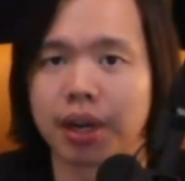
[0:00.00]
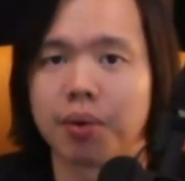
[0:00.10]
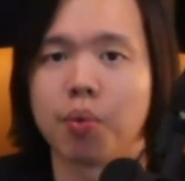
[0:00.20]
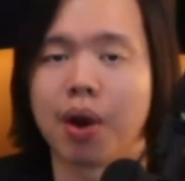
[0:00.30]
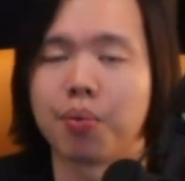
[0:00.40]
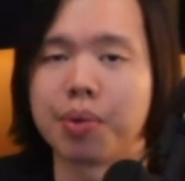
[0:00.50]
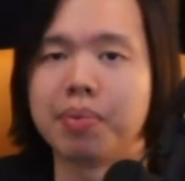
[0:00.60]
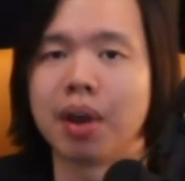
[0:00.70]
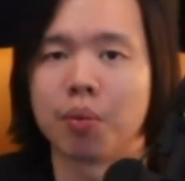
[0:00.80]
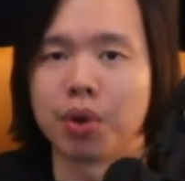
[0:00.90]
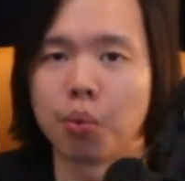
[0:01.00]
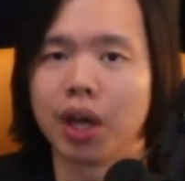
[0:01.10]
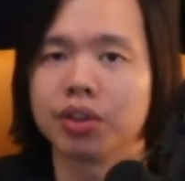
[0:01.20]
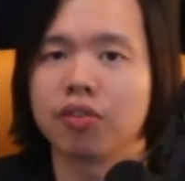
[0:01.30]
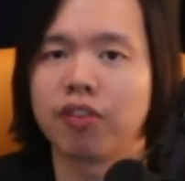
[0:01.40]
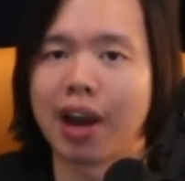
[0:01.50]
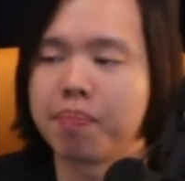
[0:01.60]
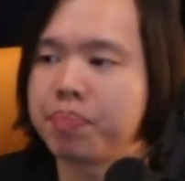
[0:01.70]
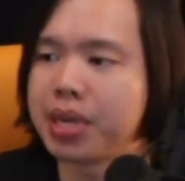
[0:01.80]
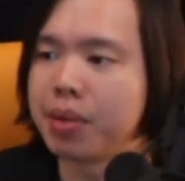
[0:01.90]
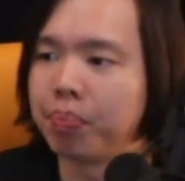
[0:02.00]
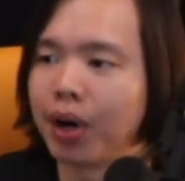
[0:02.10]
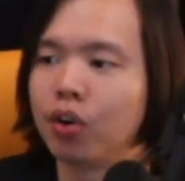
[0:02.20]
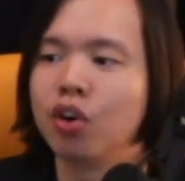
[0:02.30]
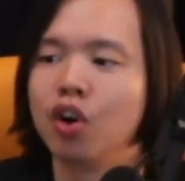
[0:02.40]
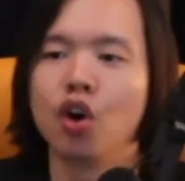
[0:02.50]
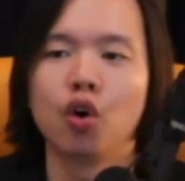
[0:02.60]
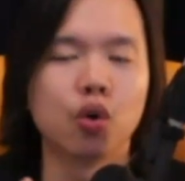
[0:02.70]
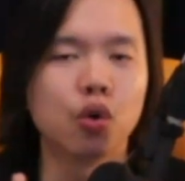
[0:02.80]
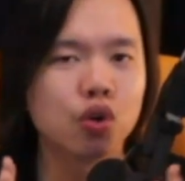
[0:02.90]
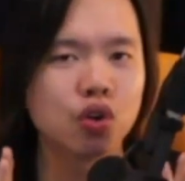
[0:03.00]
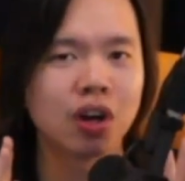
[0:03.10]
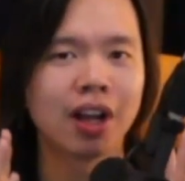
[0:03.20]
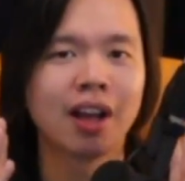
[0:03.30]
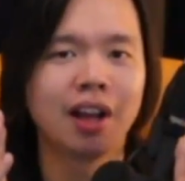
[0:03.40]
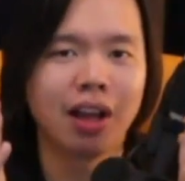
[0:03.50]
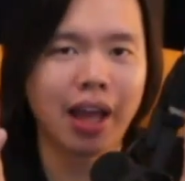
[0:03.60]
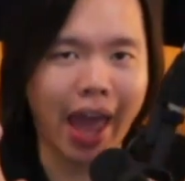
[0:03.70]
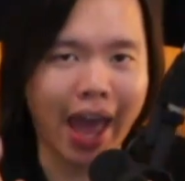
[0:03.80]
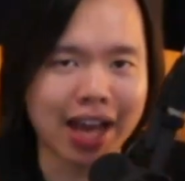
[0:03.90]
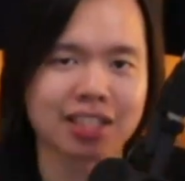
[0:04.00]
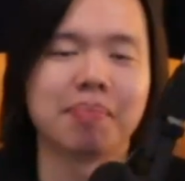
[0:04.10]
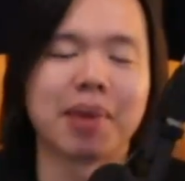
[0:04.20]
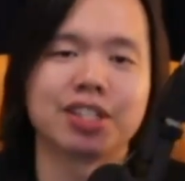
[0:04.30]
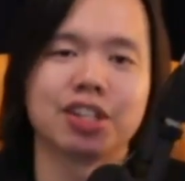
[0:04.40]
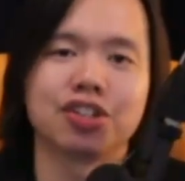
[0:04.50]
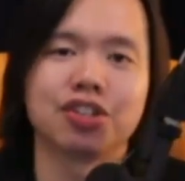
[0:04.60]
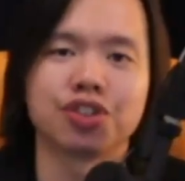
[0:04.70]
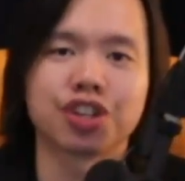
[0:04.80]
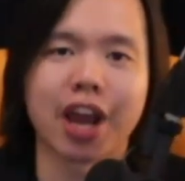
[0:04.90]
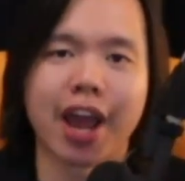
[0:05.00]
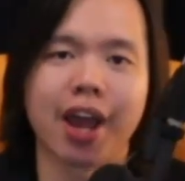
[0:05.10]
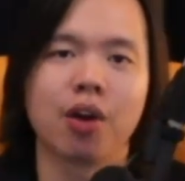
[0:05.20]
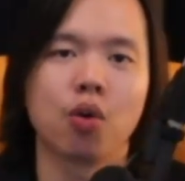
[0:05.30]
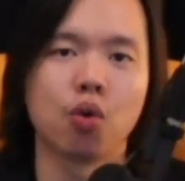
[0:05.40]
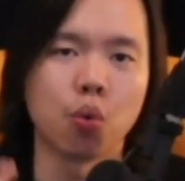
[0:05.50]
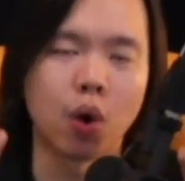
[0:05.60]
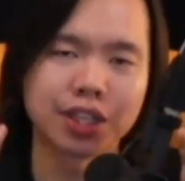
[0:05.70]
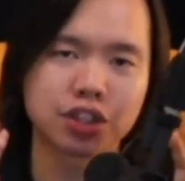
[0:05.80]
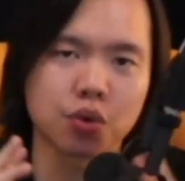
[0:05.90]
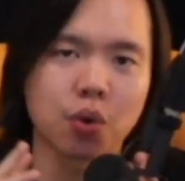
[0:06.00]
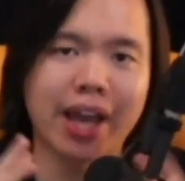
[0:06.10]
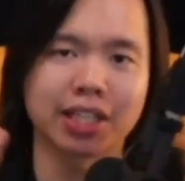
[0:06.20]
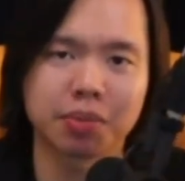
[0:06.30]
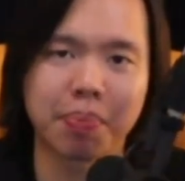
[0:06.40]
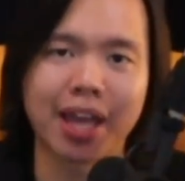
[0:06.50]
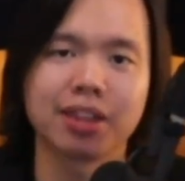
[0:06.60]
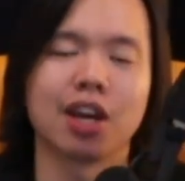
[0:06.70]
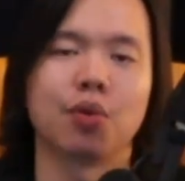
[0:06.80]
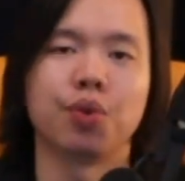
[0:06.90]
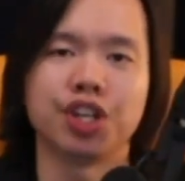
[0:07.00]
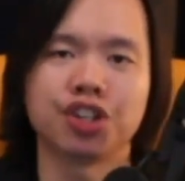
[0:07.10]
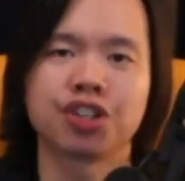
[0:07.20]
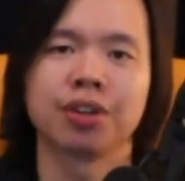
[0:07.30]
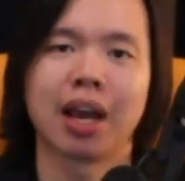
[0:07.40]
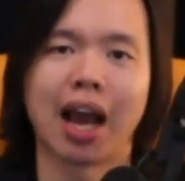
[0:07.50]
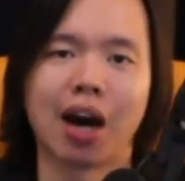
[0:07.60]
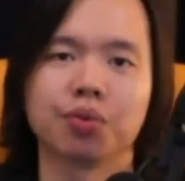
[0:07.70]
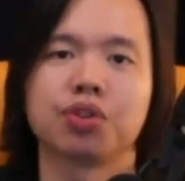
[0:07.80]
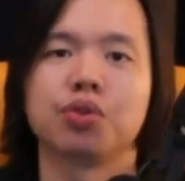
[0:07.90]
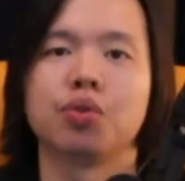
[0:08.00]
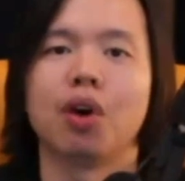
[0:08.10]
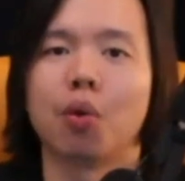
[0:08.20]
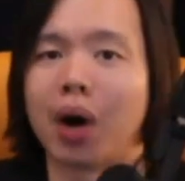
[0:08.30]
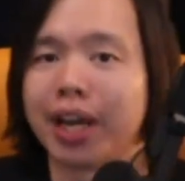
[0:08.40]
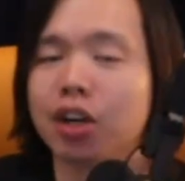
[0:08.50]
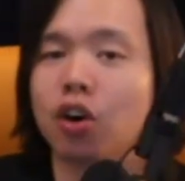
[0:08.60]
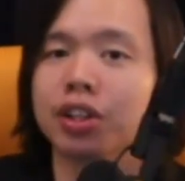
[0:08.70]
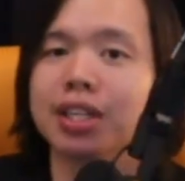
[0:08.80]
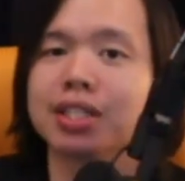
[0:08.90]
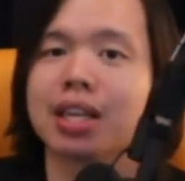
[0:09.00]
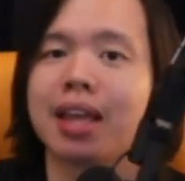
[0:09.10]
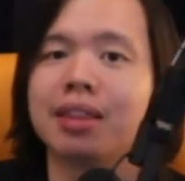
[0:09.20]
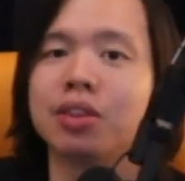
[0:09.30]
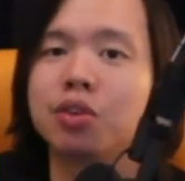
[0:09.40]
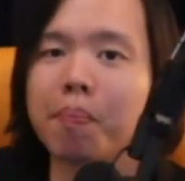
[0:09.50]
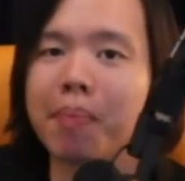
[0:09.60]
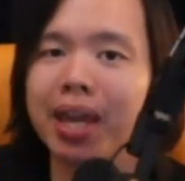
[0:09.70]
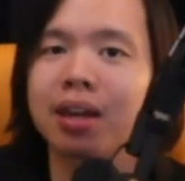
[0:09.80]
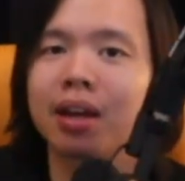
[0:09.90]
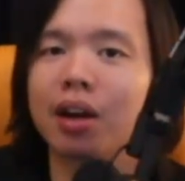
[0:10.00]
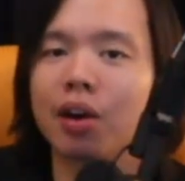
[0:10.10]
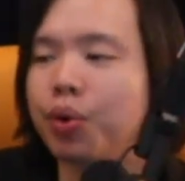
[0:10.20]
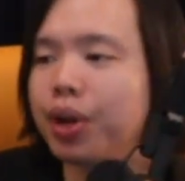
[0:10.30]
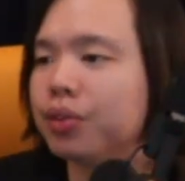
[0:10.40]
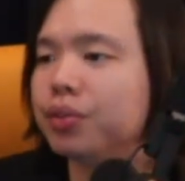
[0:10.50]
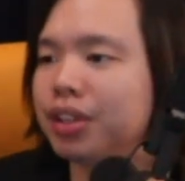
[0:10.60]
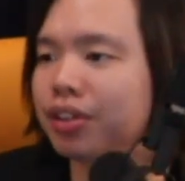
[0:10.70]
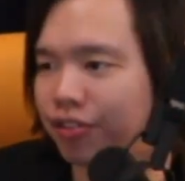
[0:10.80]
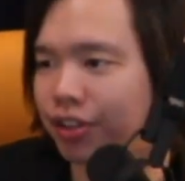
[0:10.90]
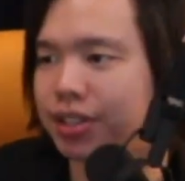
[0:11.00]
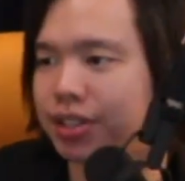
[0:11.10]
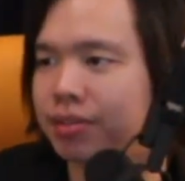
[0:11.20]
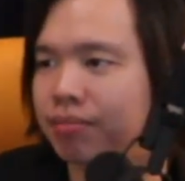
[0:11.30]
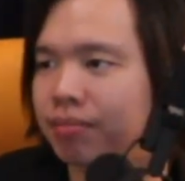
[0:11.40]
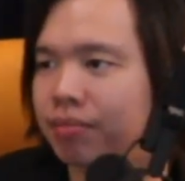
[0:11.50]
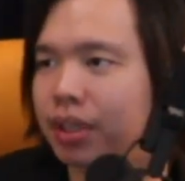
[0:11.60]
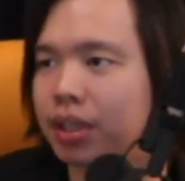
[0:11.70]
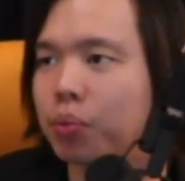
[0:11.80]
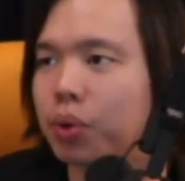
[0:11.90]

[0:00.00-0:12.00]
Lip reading: Where we want to find people who has a message to share, who wants to expand their reach out to a wider audience and to make a real difference in the world.